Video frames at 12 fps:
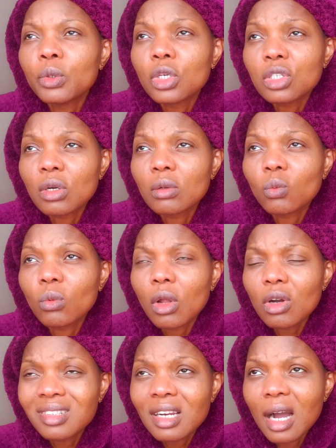put us on
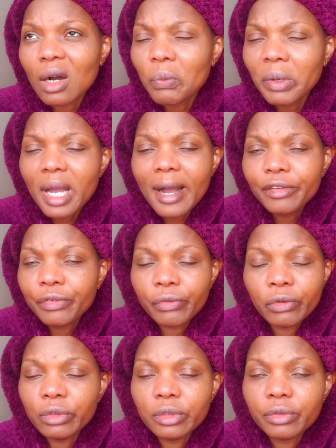lockdown, we had
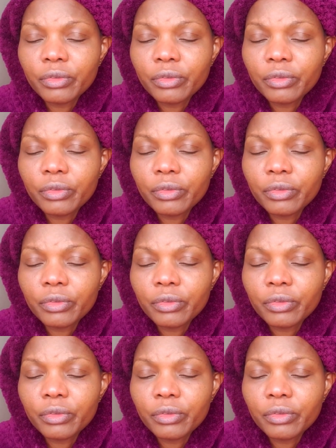food.